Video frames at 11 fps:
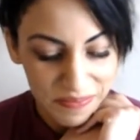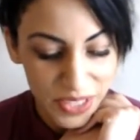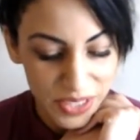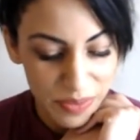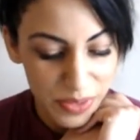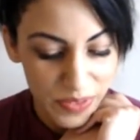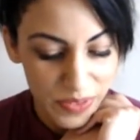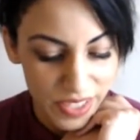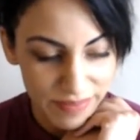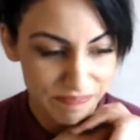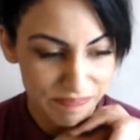we should move
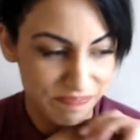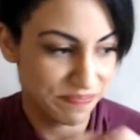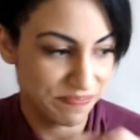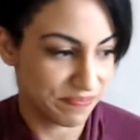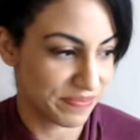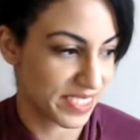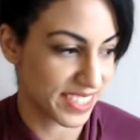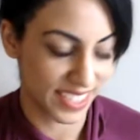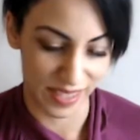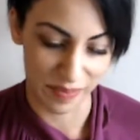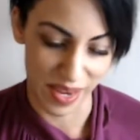on because
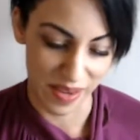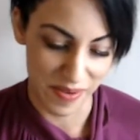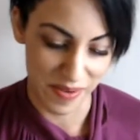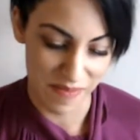this is making